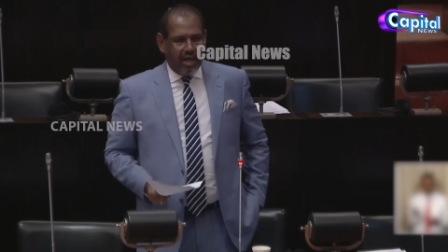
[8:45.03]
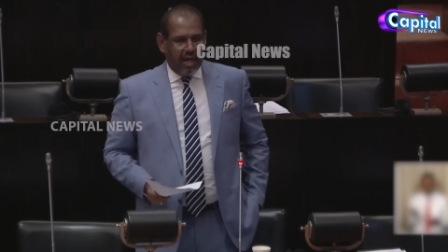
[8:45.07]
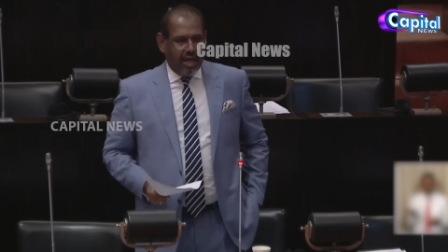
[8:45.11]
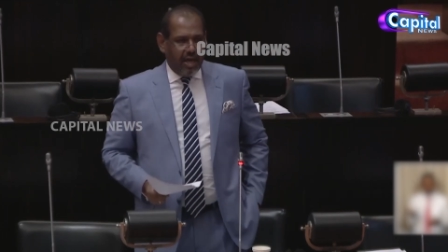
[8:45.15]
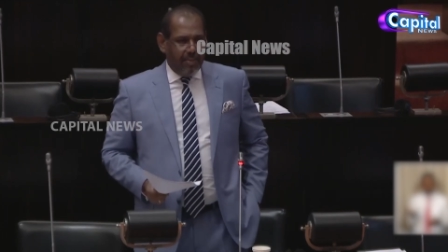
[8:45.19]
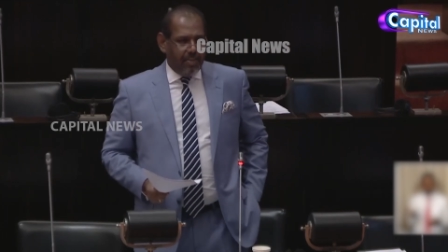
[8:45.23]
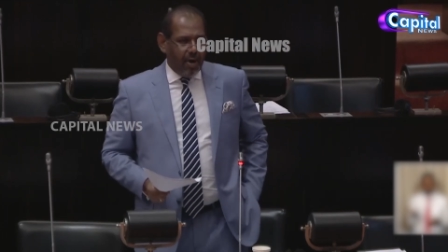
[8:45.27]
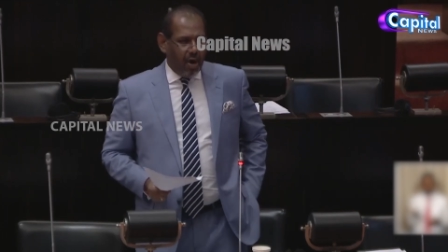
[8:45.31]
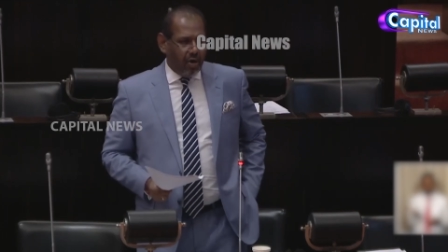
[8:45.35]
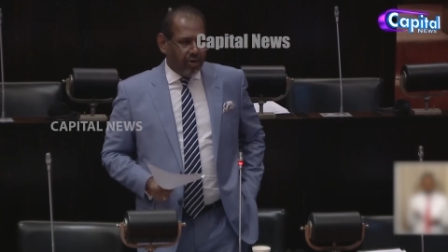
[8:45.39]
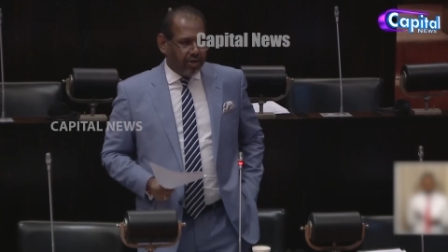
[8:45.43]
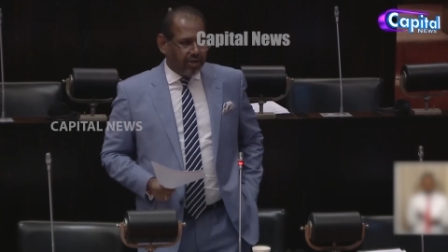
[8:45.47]

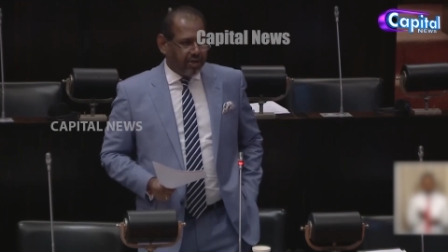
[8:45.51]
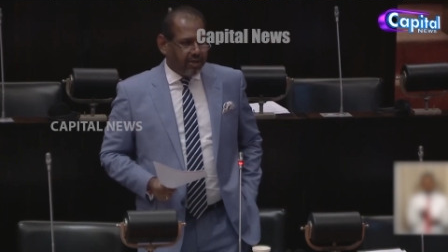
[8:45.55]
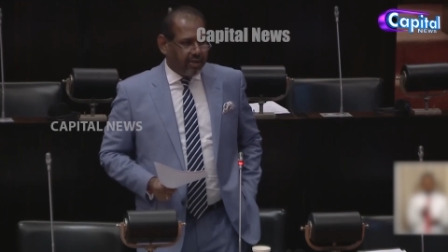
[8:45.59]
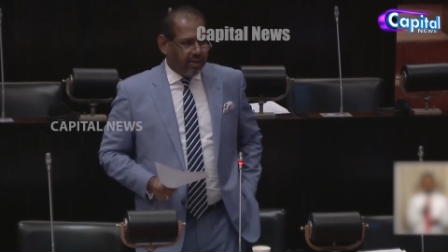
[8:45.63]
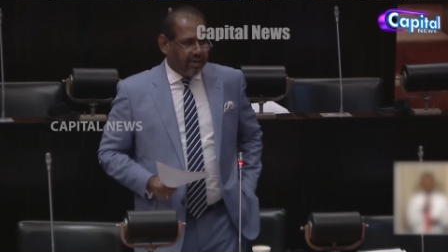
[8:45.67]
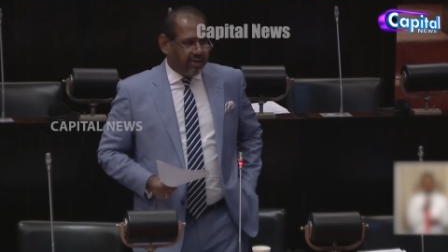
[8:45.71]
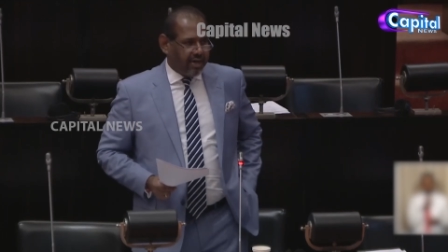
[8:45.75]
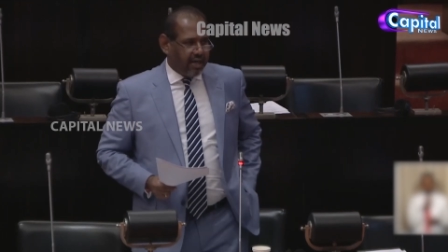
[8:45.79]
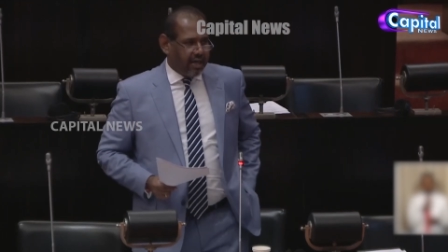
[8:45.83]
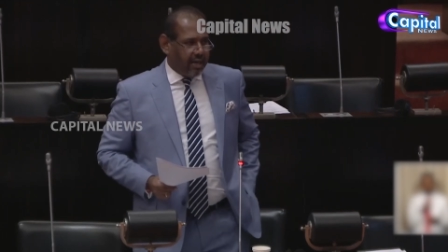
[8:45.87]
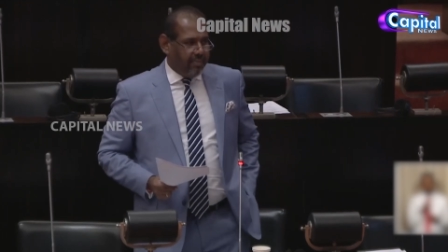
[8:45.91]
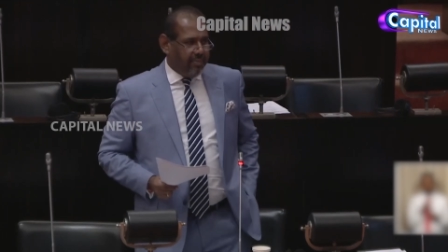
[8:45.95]
about
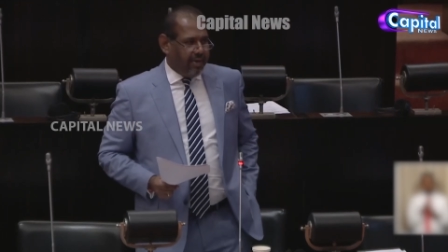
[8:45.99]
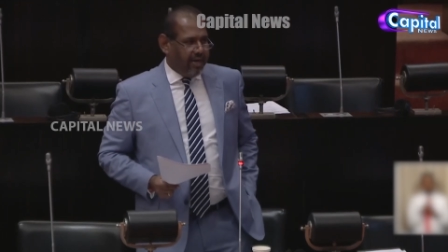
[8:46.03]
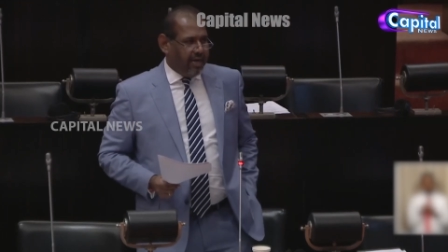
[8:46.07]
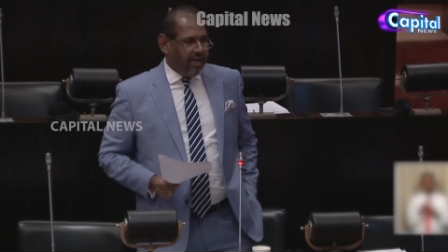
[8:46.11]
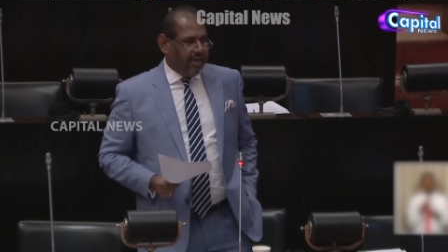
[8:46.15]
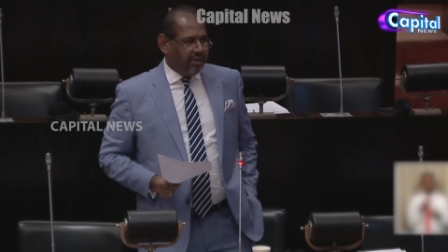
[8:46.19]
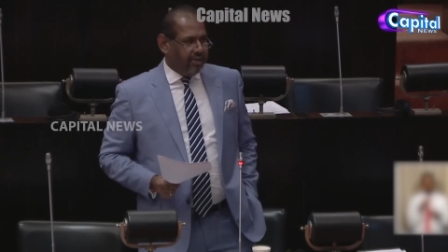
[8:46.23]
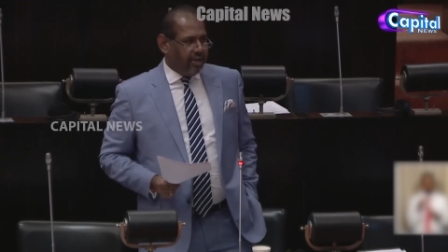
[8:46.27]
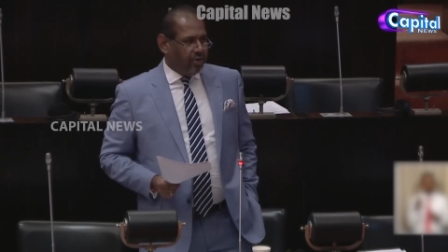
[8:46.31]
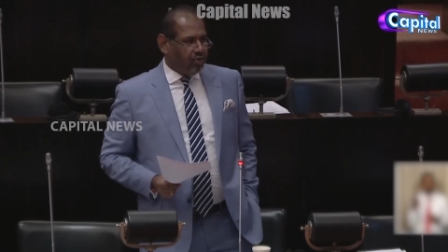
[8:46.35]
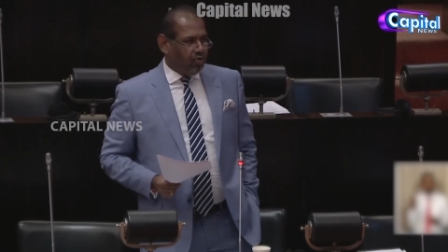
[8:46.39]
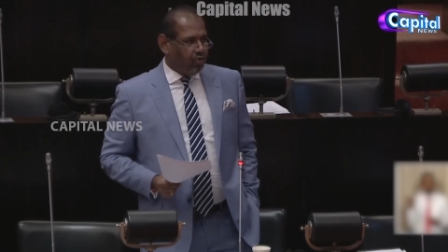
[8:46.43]

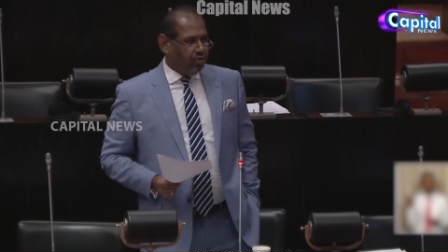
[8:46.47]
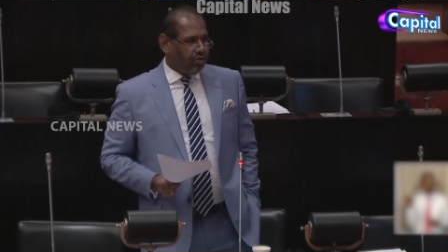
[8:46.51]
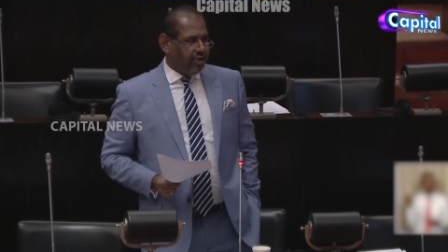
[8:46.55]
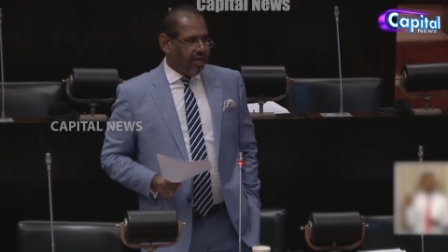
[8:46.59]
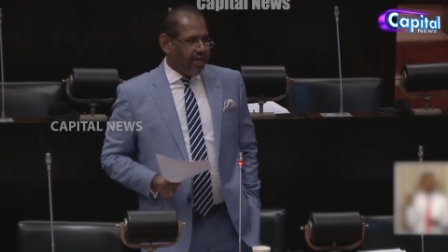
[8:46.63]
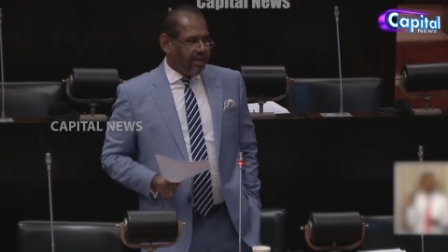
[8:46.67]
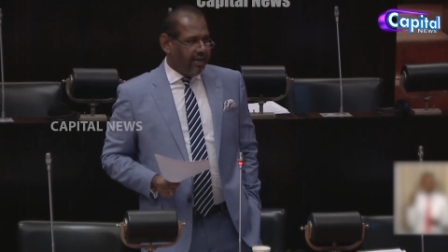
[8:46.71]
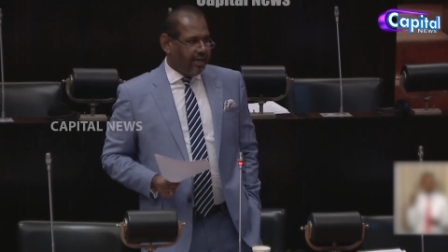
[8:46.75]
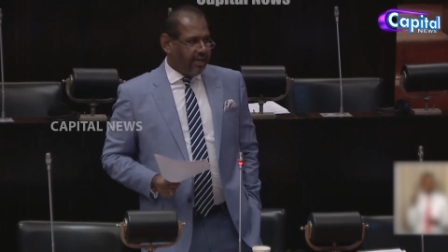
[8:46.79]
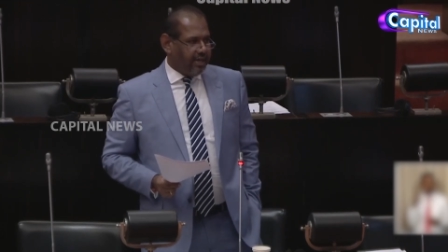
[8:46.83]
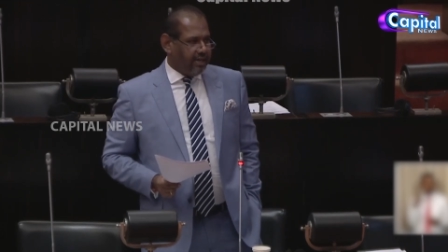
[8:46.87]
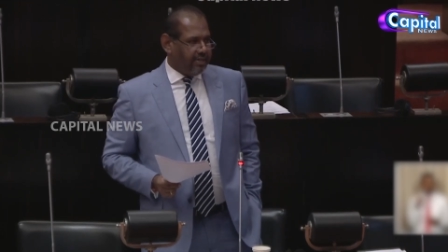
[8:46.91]
recommending the Truth
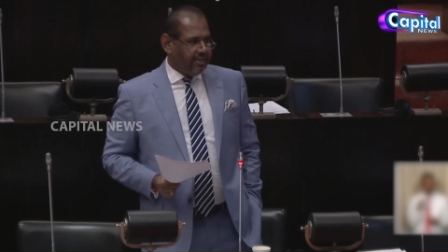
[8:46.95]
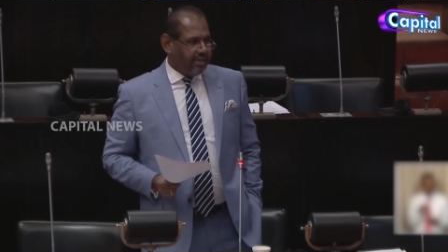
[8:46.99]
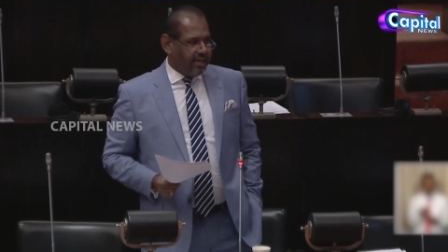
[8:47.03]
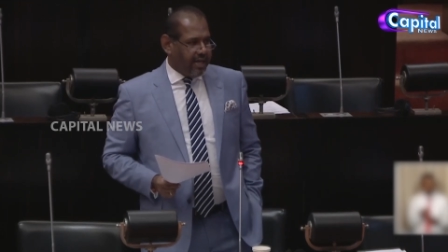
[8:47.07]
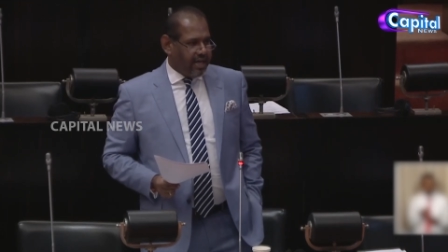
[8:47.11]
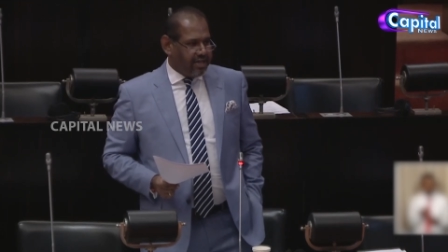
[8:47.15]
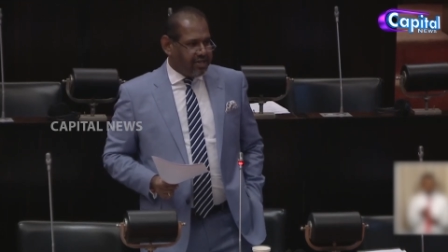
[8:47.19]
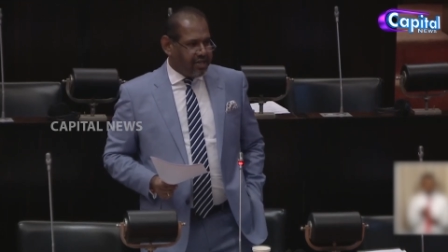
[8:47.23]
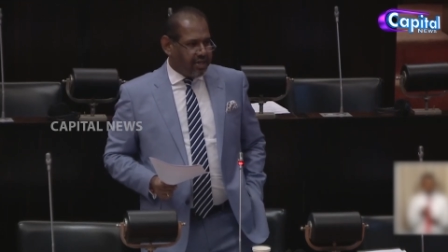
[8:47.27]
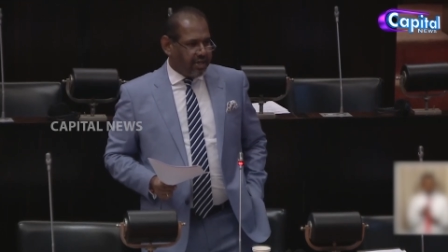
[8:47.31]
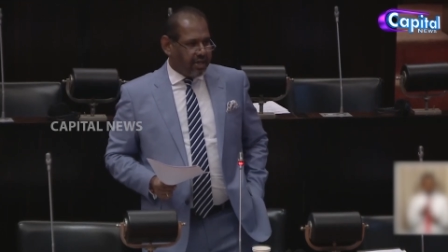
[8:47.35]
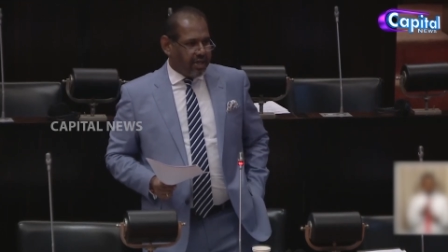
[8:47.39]
and
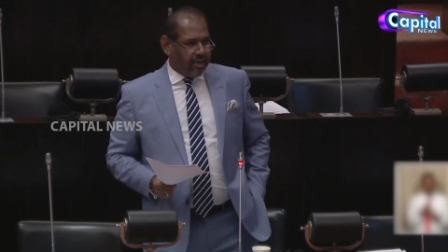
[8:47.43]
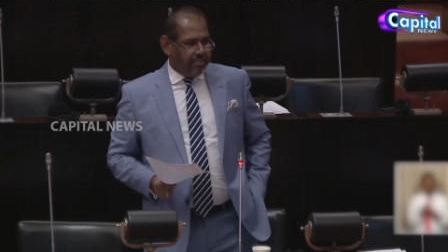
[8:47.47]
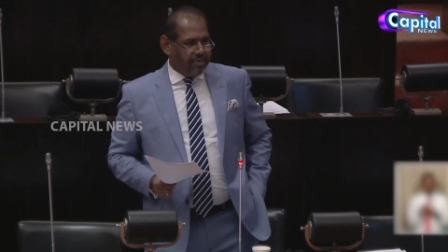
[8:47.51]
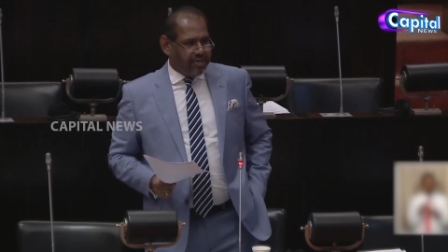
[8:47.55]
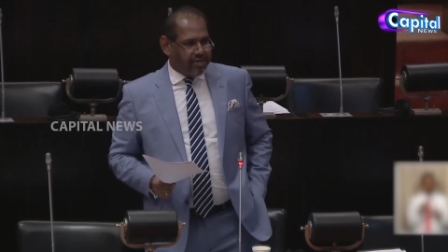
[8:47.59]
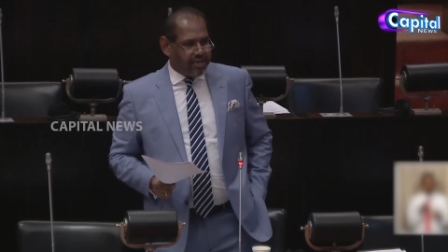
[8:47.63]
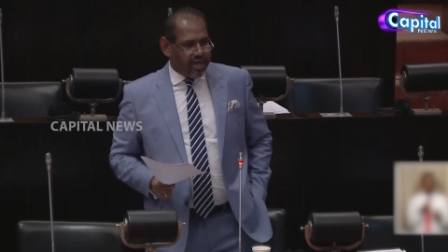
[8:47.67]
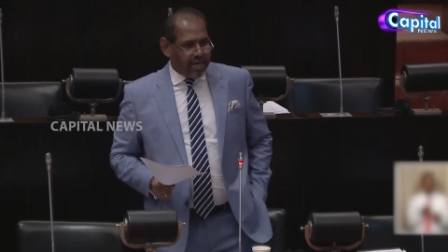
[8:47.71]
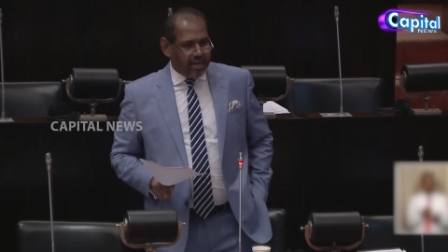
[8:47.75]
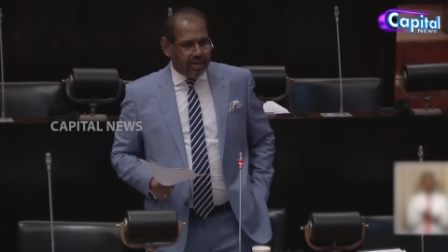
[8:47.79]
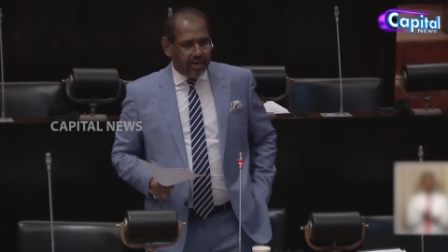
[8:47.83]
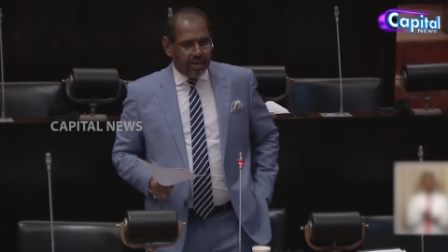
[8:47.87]
Reconciliation
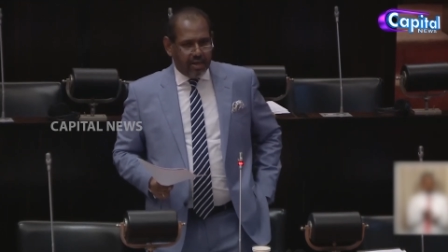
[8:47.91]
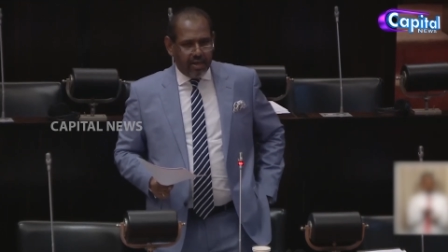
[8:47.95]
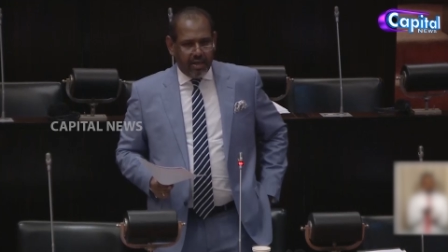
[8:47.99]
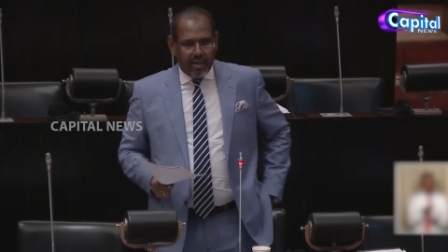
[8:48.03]
Commission,